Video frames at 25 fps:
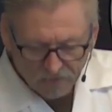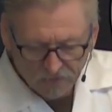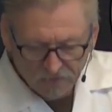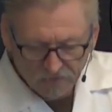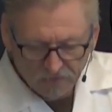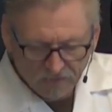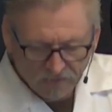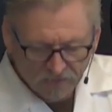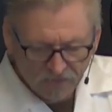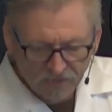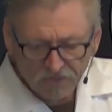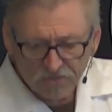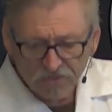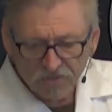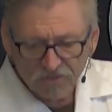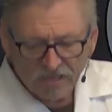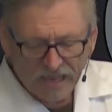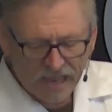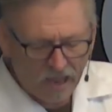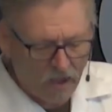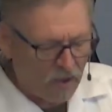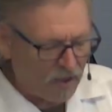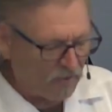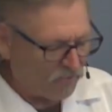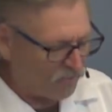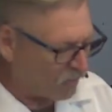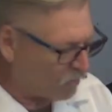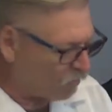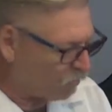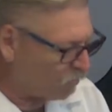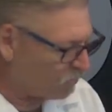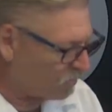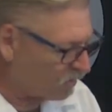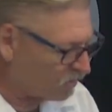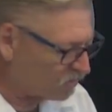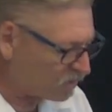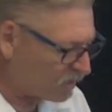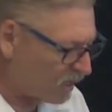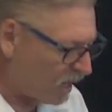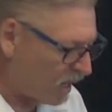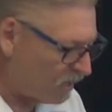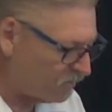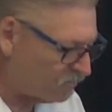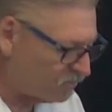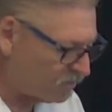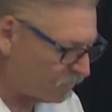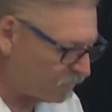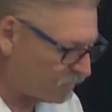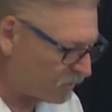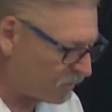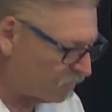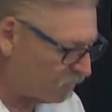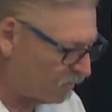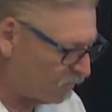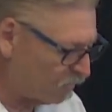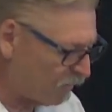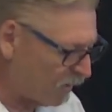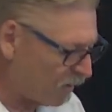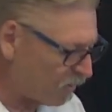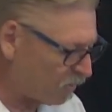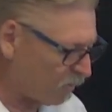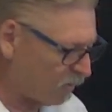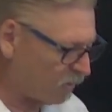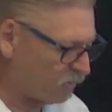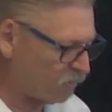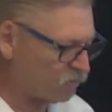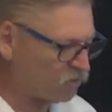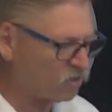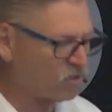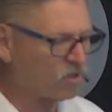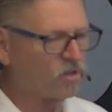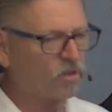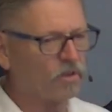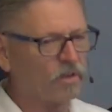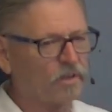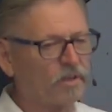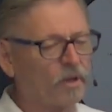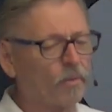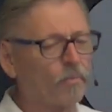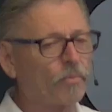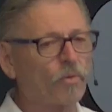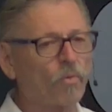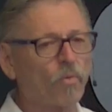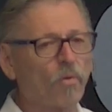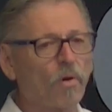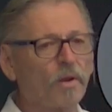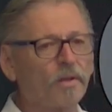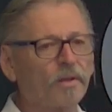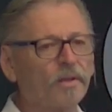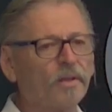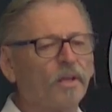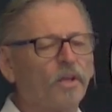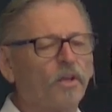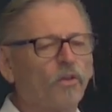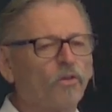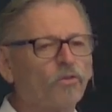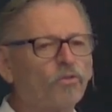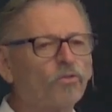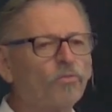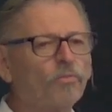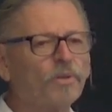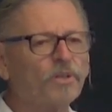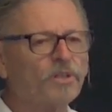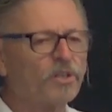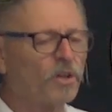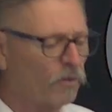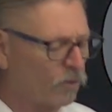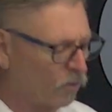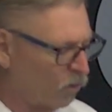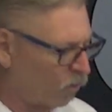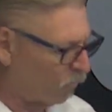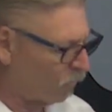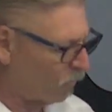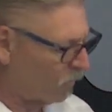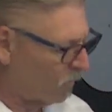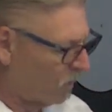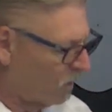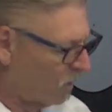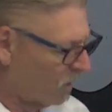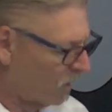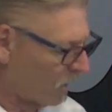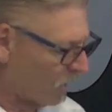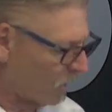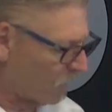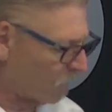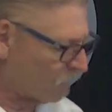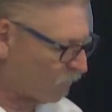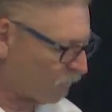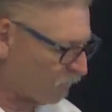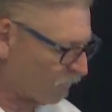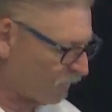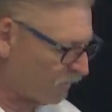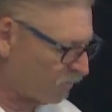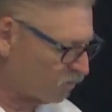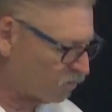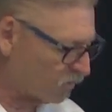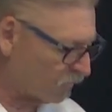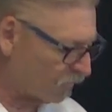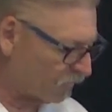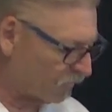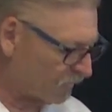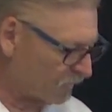this is how I think this concept can be better understood. Number one, through material uh, provision,